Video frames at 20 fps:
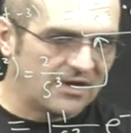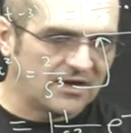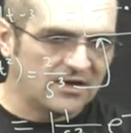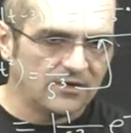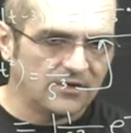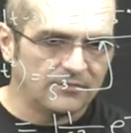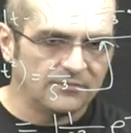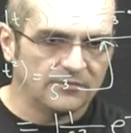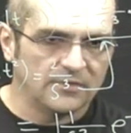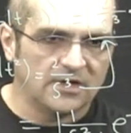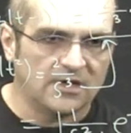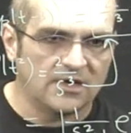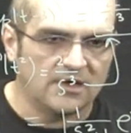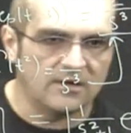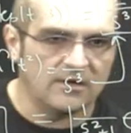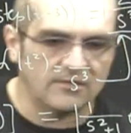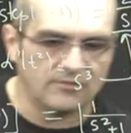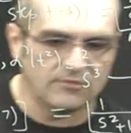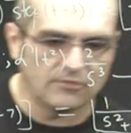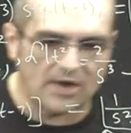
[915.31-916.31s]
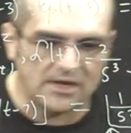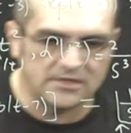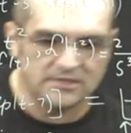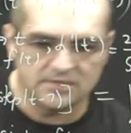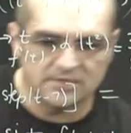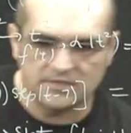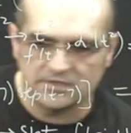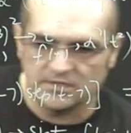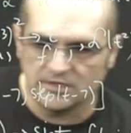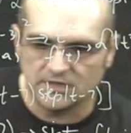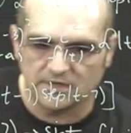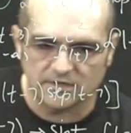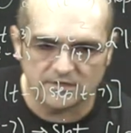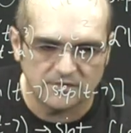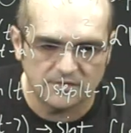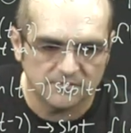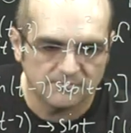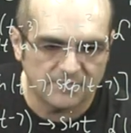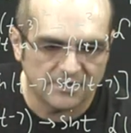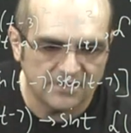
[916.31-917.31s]
going to write it here,
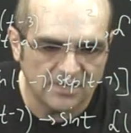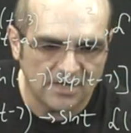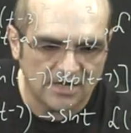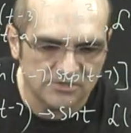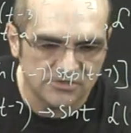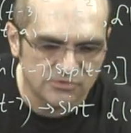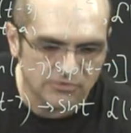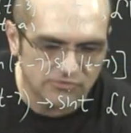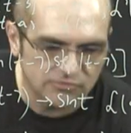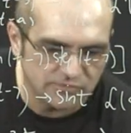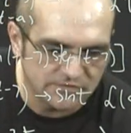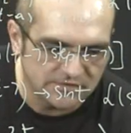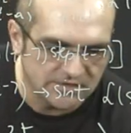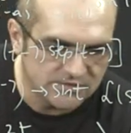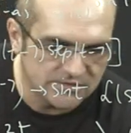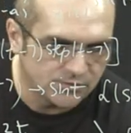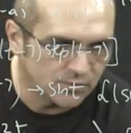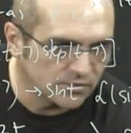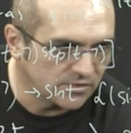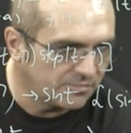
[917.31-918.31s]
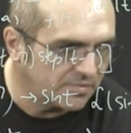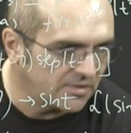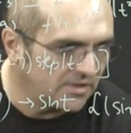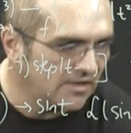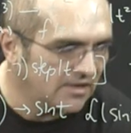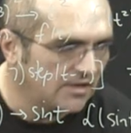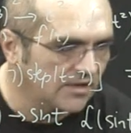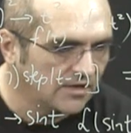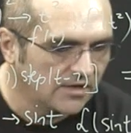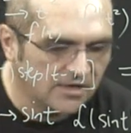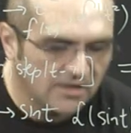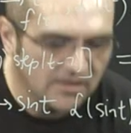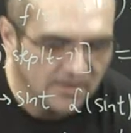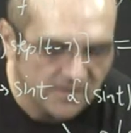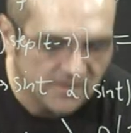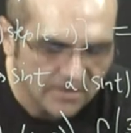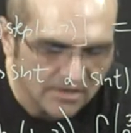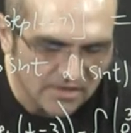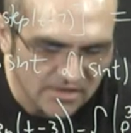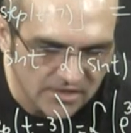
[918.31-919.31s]
but the answer to this will be
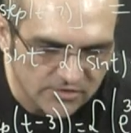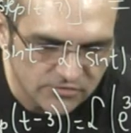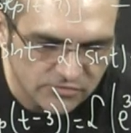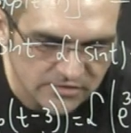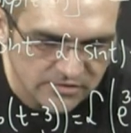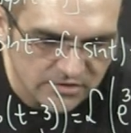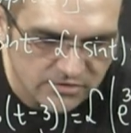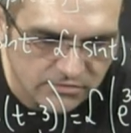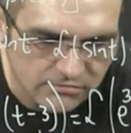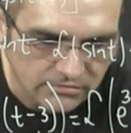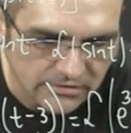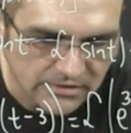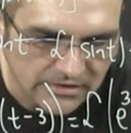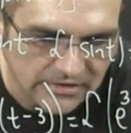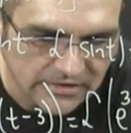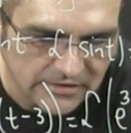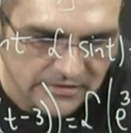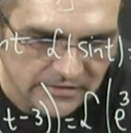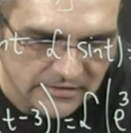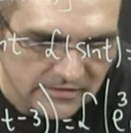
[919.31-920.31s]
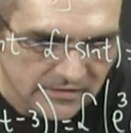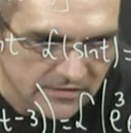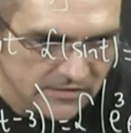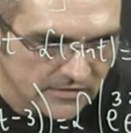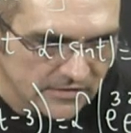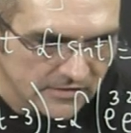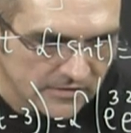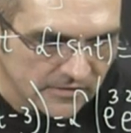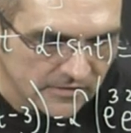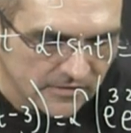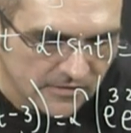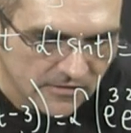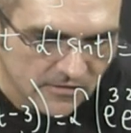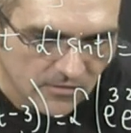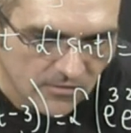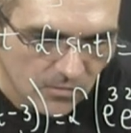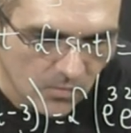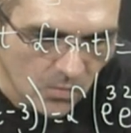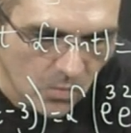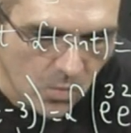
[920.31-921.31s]
e to the 3,
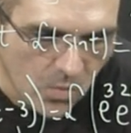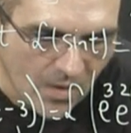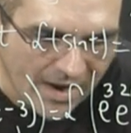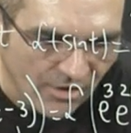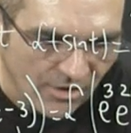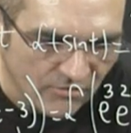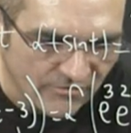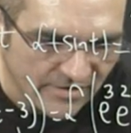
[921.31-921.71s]
1 over